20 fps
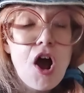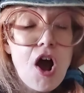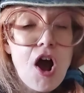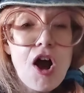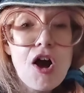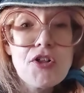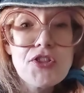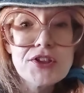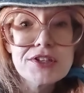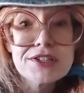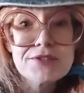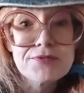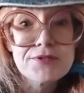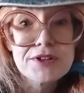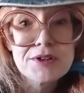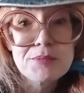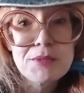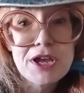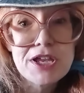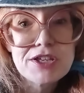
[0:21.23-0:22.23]
all the
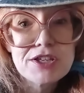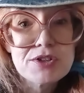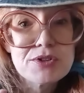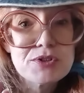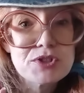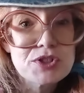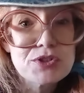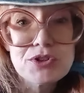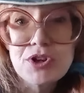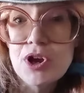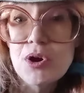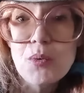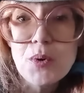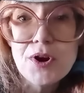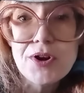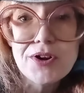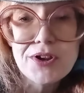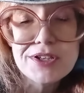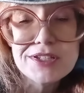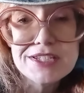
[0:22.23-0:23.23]
different menus, you know
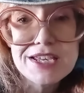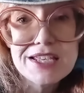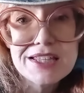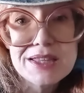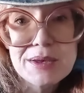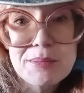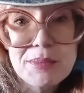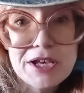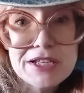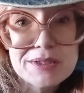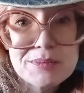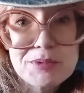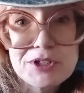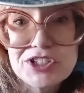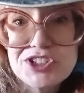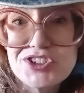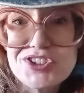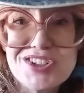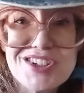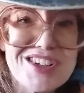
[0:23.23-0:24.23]
where to take the best
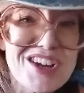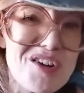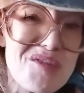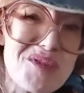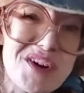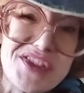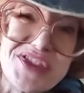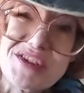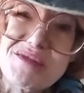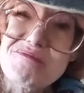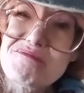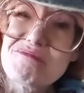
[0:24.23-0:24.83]
picture. You don't want the